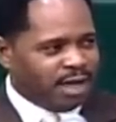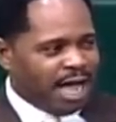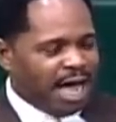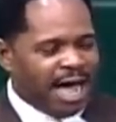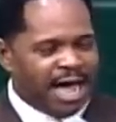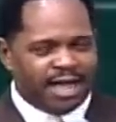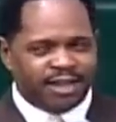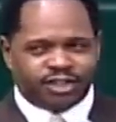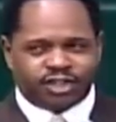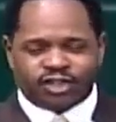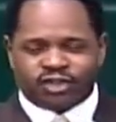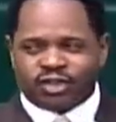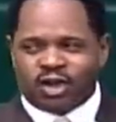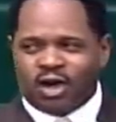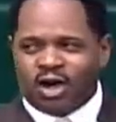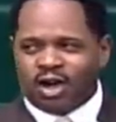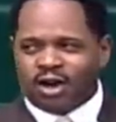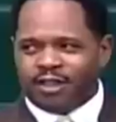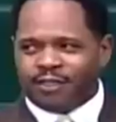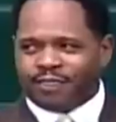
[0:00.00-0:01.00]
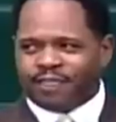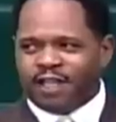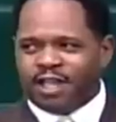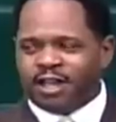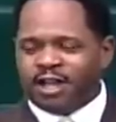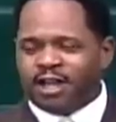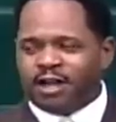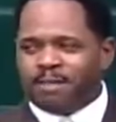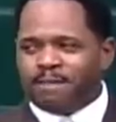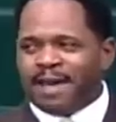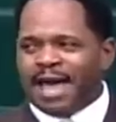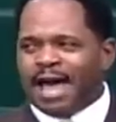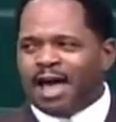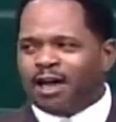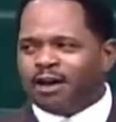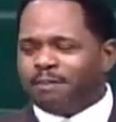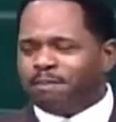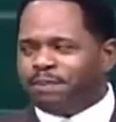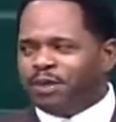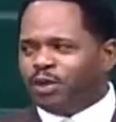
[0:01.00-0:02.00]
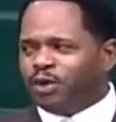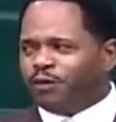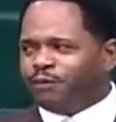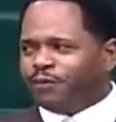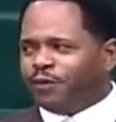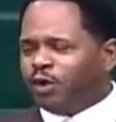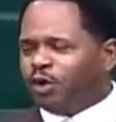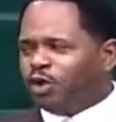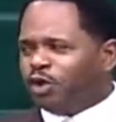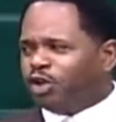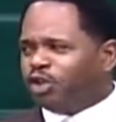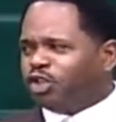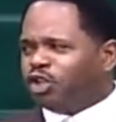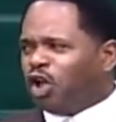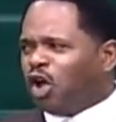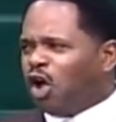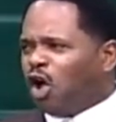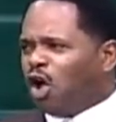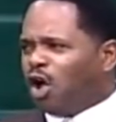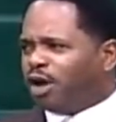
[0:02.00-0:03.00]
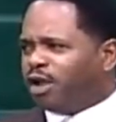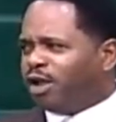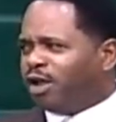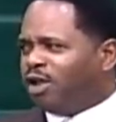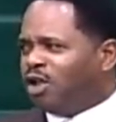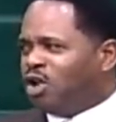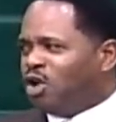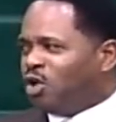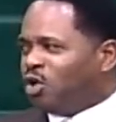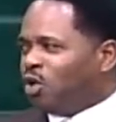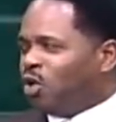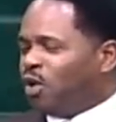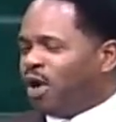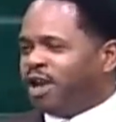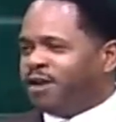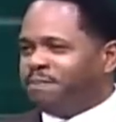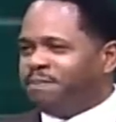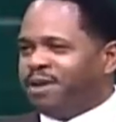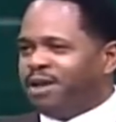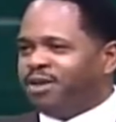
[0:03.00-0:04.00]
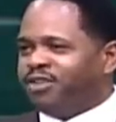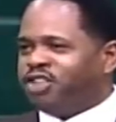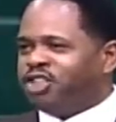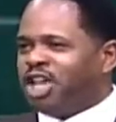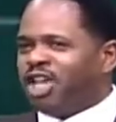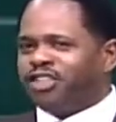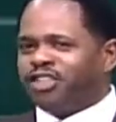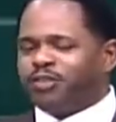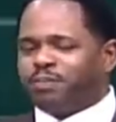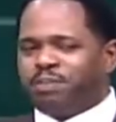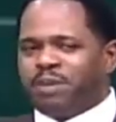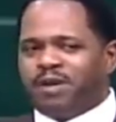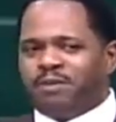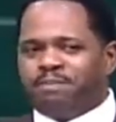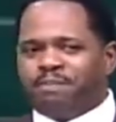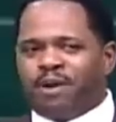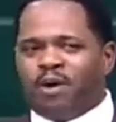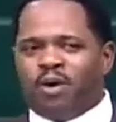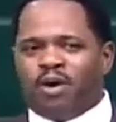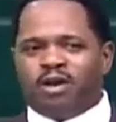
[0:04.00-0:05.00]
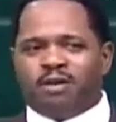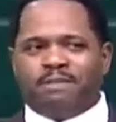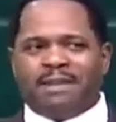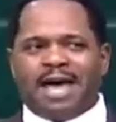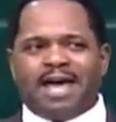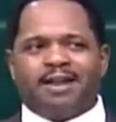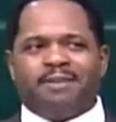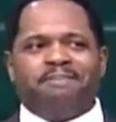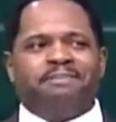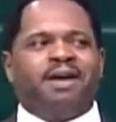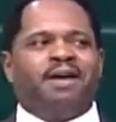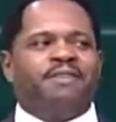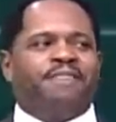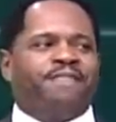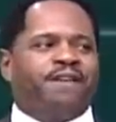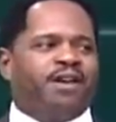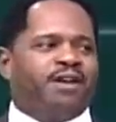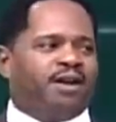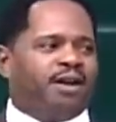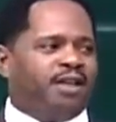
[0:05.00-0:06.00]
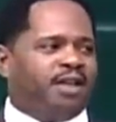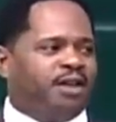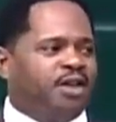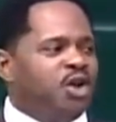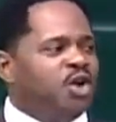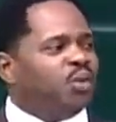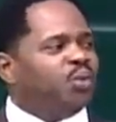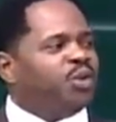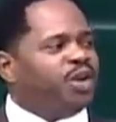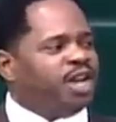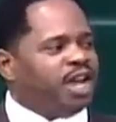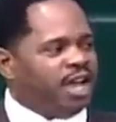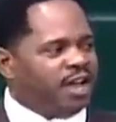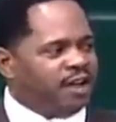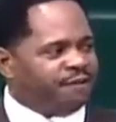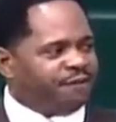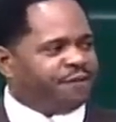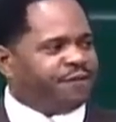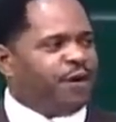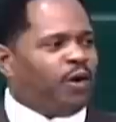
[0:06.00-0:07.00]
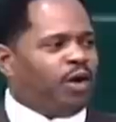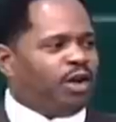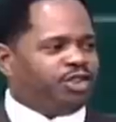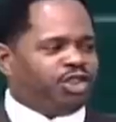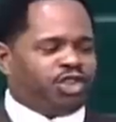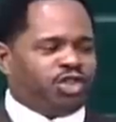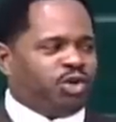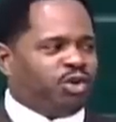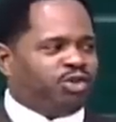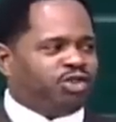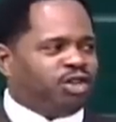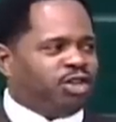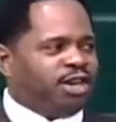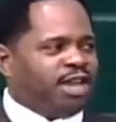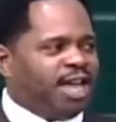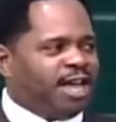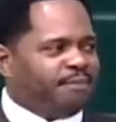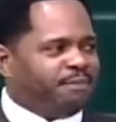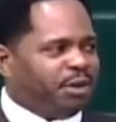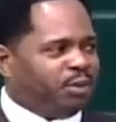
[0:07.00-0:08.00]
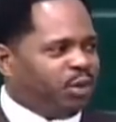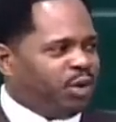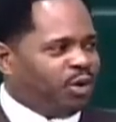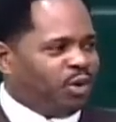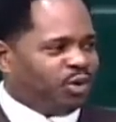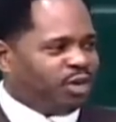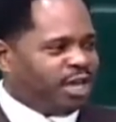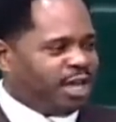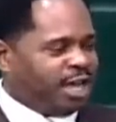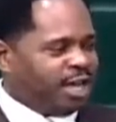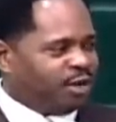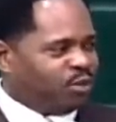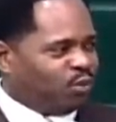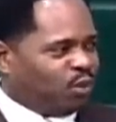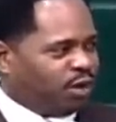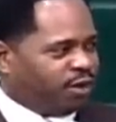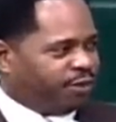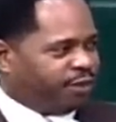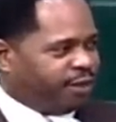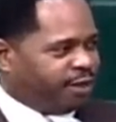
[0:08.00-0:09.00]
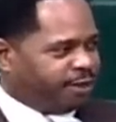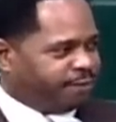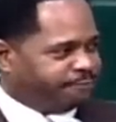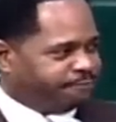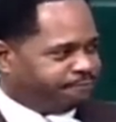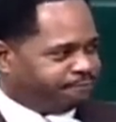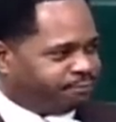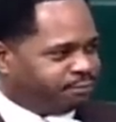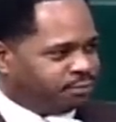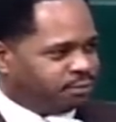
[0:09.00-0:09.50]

I started thinking about a beautiful little daughter who had just been born about a month earlier. We have 4 children now, but we only had 1 then.